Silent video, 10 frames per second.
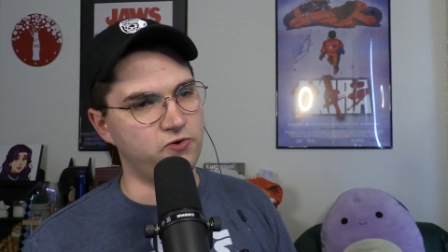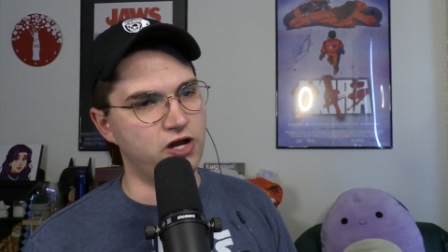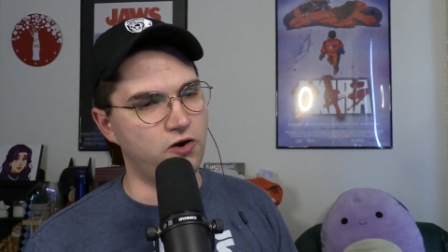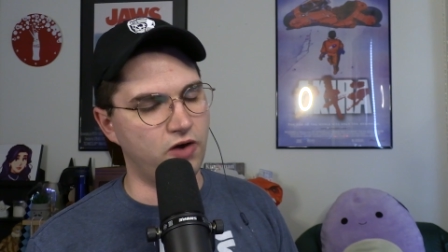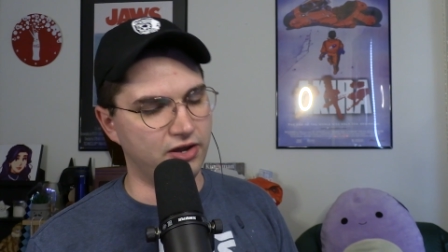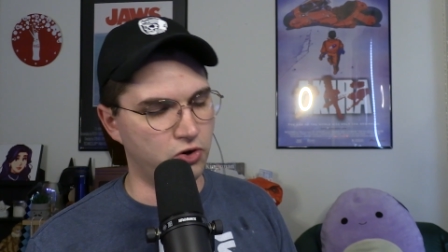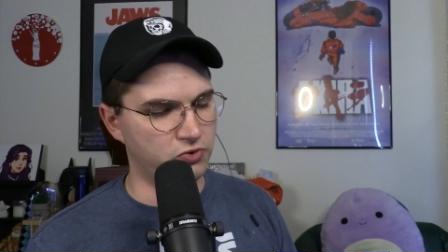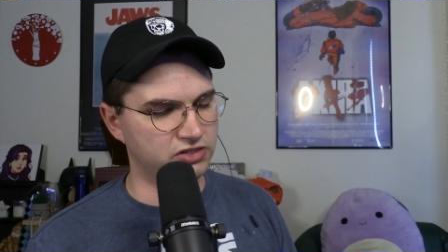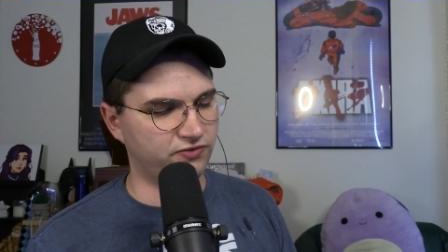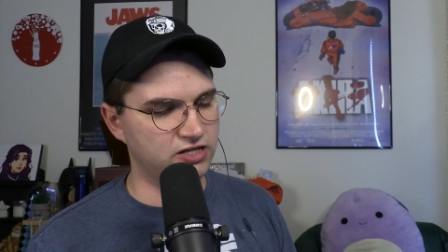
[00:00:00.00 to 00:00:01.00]
Oh no, I go
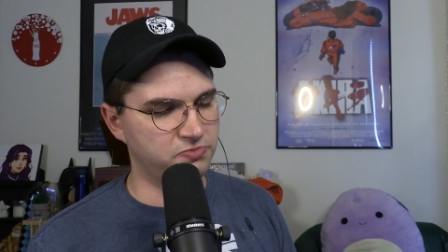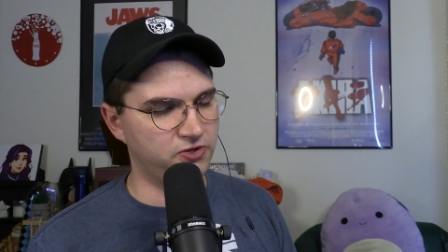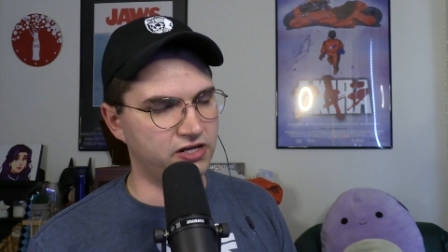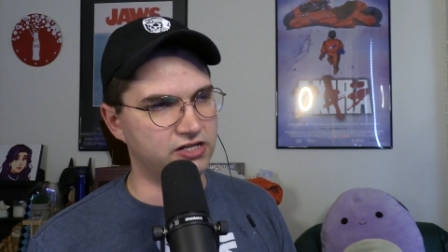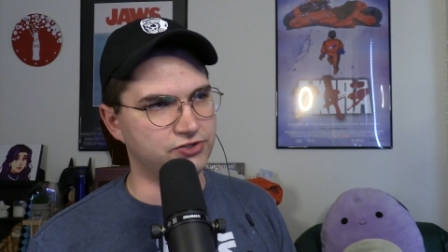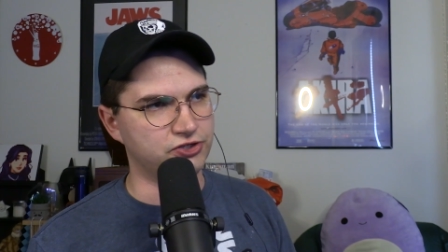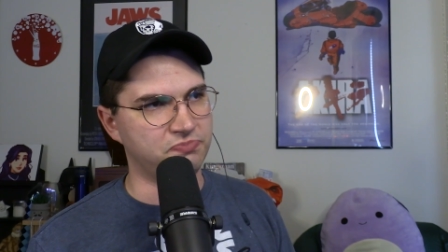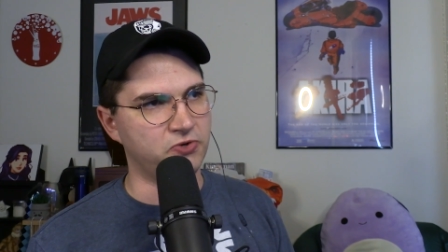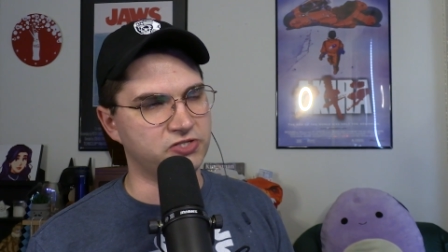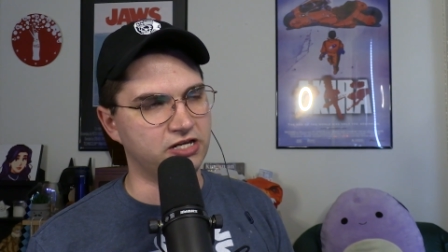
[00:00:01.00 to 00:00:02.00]
to his Facebook and he's
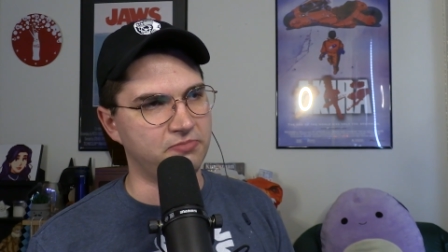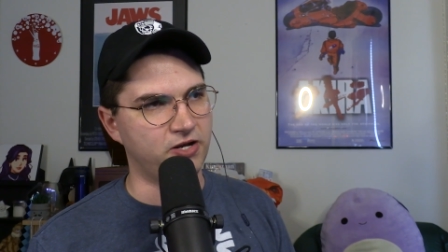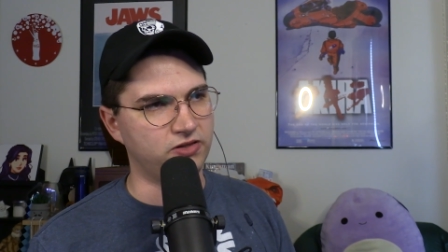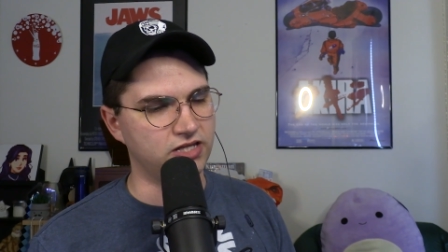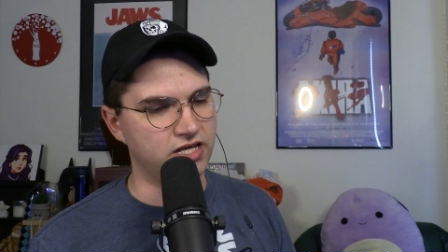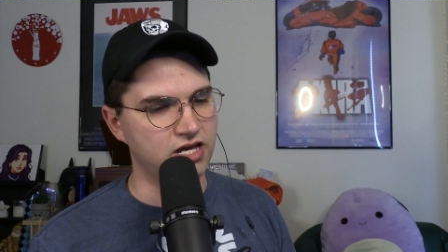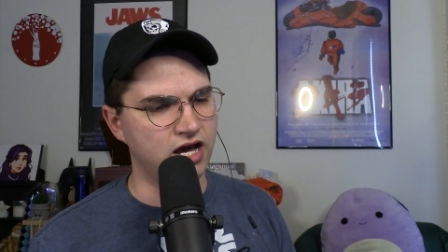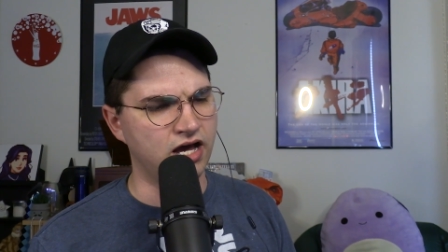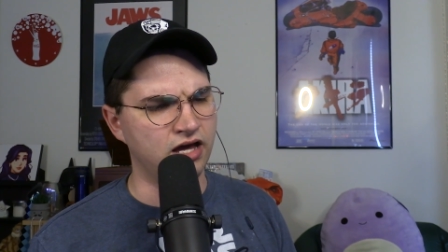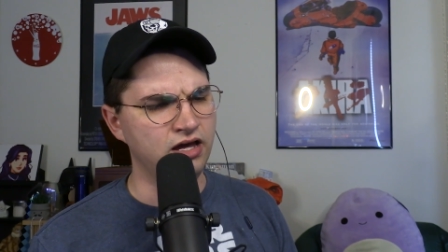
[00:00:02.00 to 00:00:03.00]
just posting about the
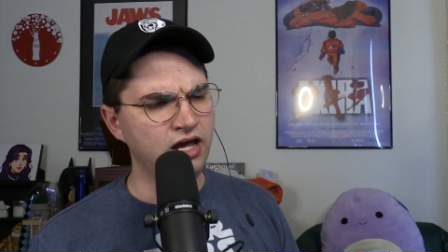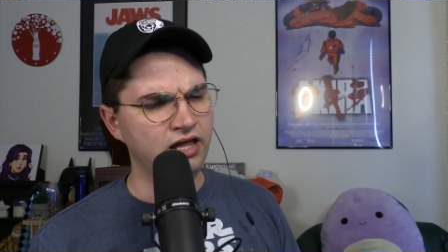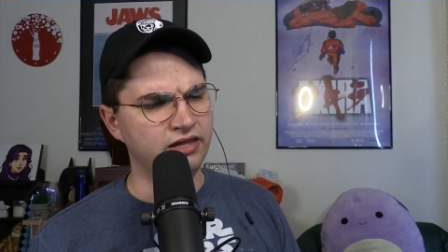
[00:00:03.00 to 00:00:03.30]
uh